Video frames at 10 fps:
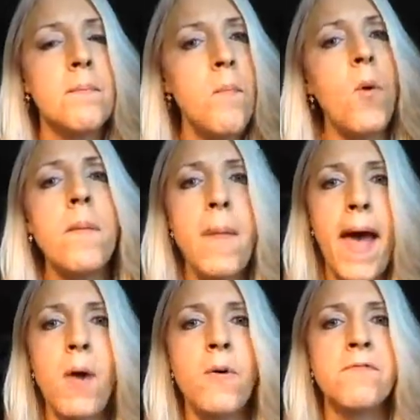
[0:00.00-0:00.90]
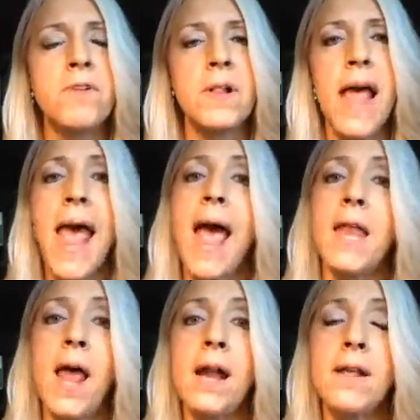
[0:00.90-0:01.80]
more powerful.
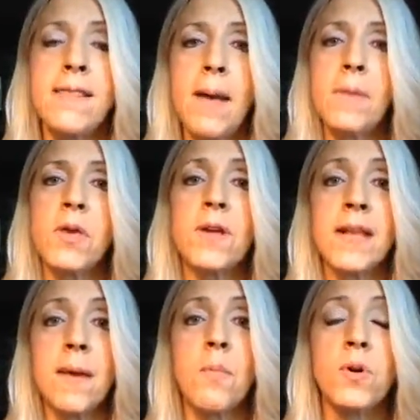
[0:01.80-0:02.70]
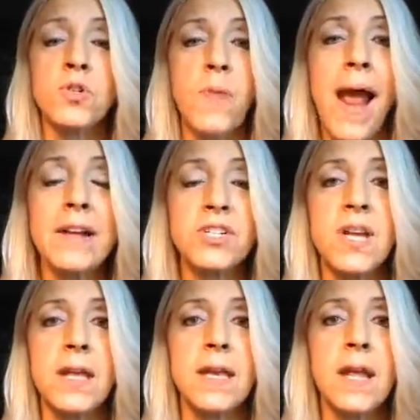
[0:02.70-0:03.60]
And not only that, but you're going to get more
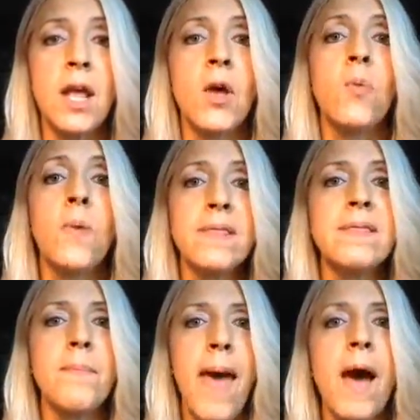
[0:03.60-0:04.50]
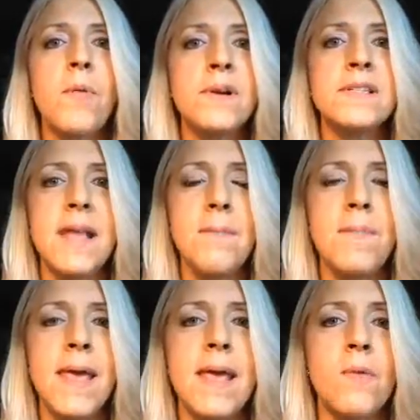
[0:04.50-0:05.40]
traction with the powers that
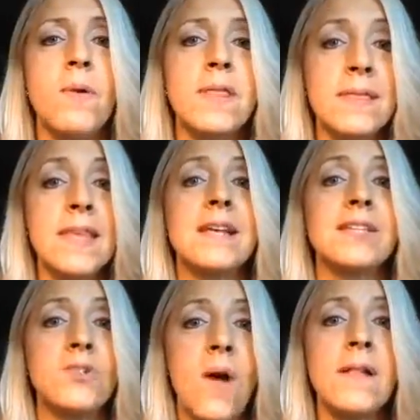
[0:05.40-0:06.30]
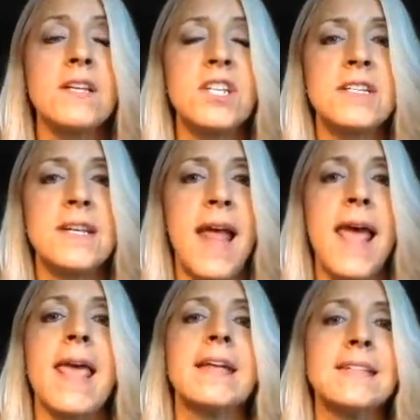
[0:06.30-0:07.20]
be. With the astrology
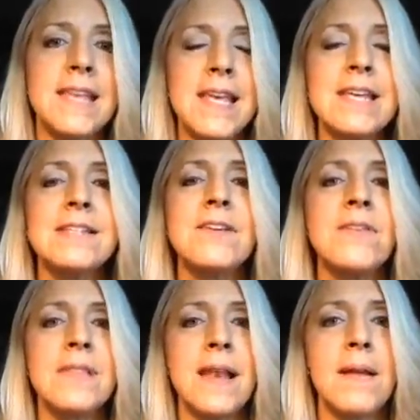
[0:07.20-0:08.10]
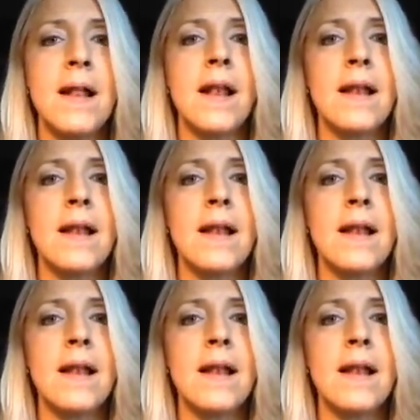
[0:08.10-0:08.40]
today, it's easier than